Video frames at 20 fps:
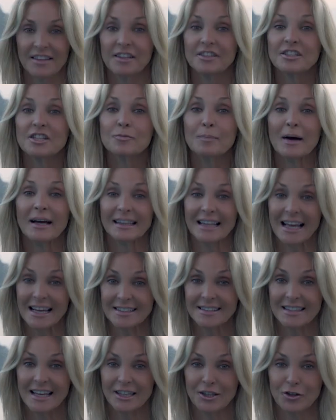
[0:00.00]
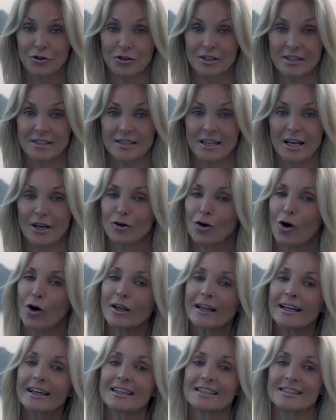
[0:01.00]
This is my last night in Greece, and
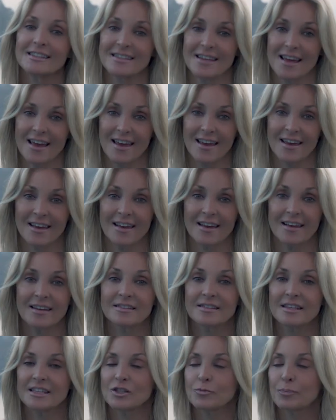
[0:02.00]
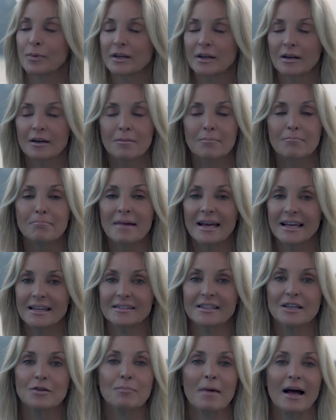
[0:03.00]
all I can say is it's been an
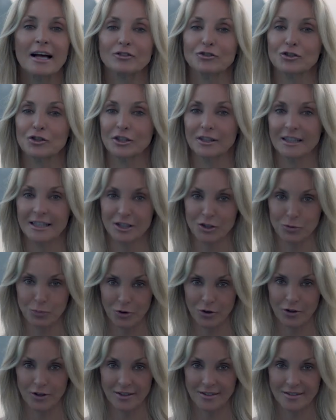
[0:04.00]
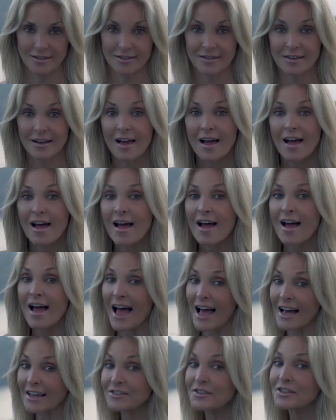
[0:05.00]
amazing, magical experience.
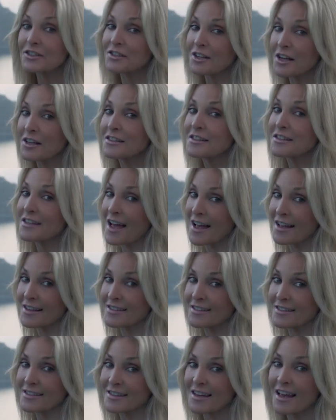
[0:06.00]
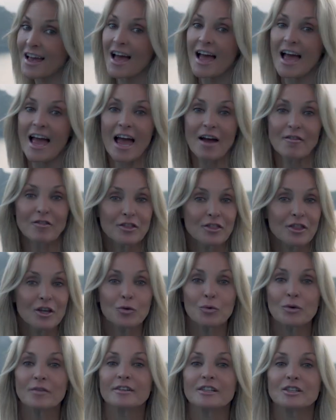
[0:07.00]
As the sun sets,
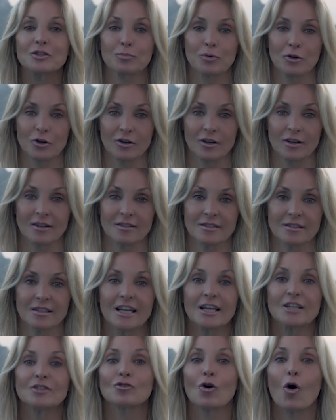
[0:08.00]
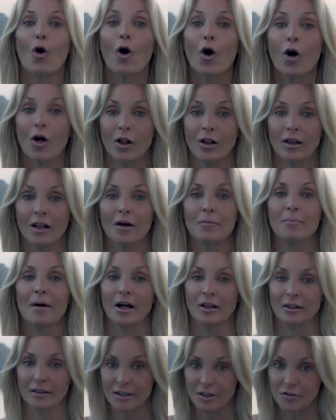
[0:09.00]
everything we experience is all
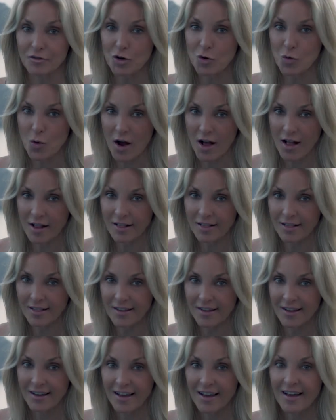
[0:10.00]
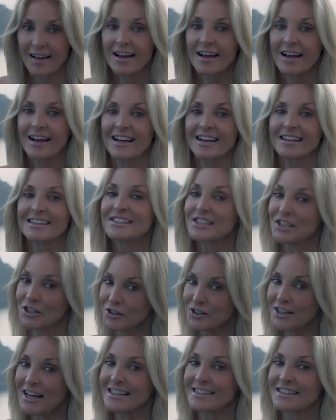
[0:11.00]
about living well.
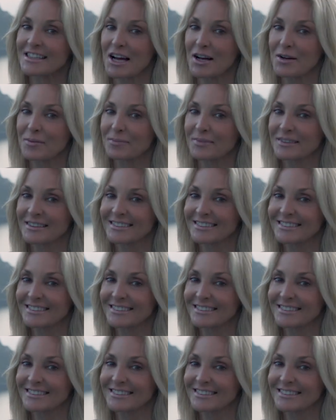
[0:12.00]
See you next time.